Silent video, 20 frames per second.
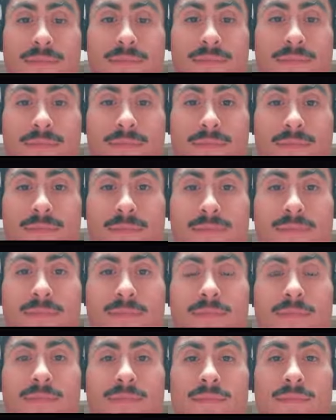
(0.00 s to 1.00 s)

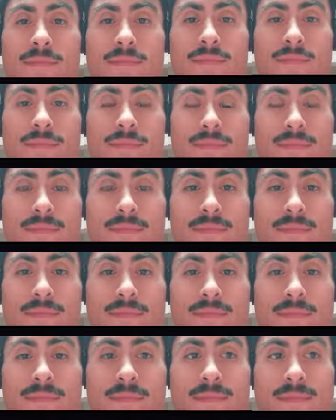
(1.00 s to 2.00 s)

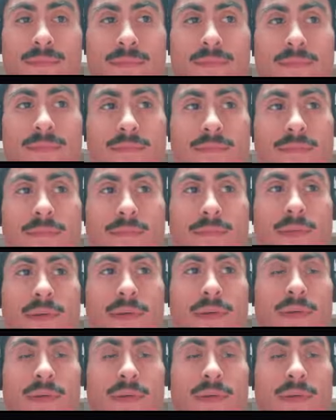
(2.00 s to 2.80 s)
Nothing is said.